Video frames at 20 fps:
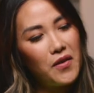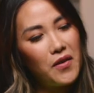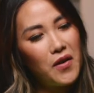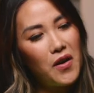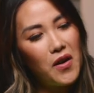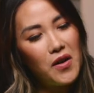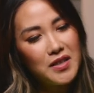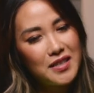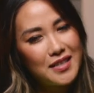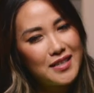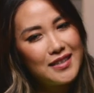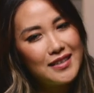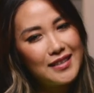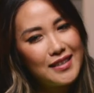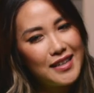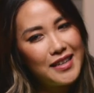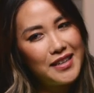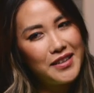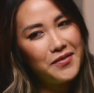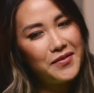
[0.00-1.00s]

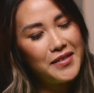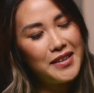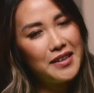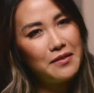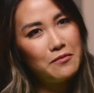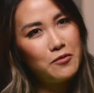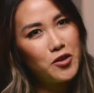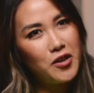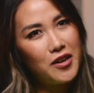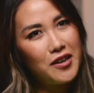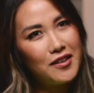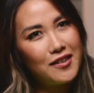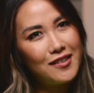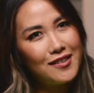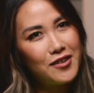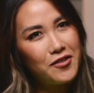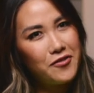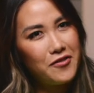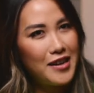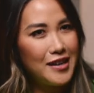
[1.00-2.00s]
constantly, when I'm trying
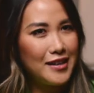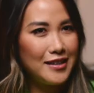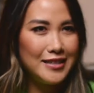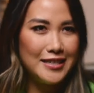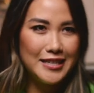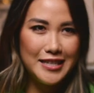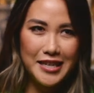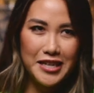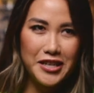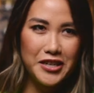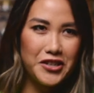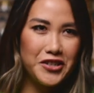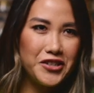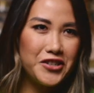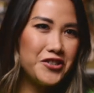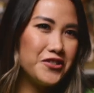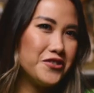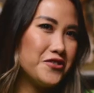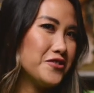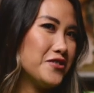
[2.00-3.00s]
to create a
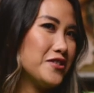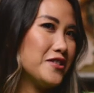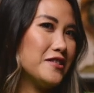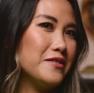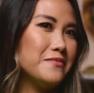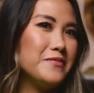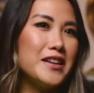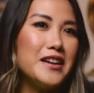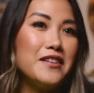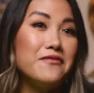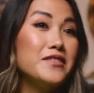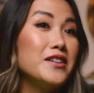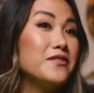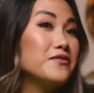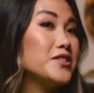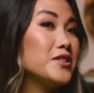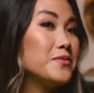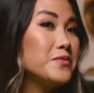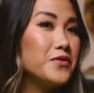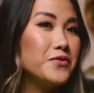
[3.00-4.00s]
dish that I've
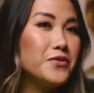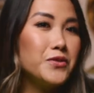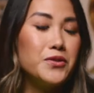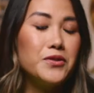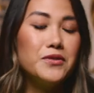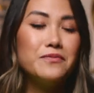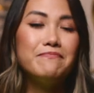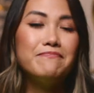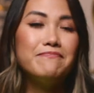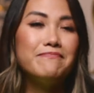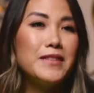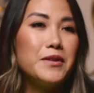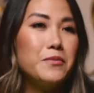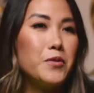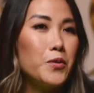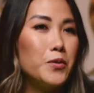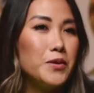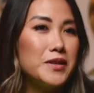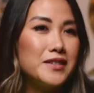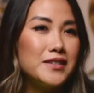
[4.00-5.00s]
never done before,
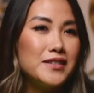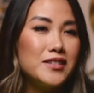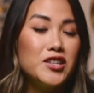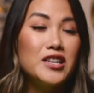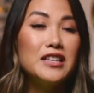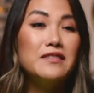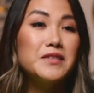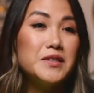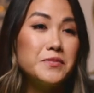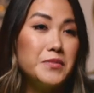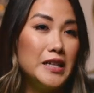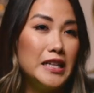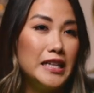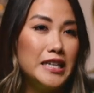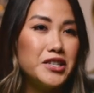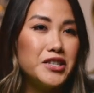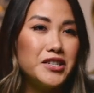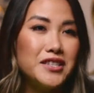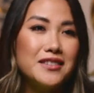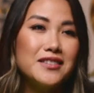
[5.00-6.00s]
she lives in
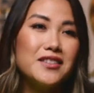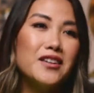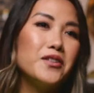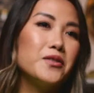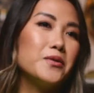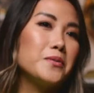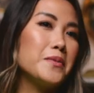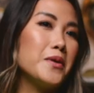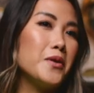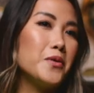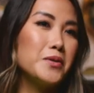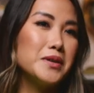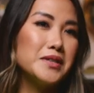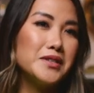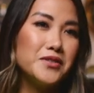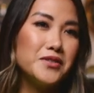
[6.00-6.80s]
Malaysia, so I'm always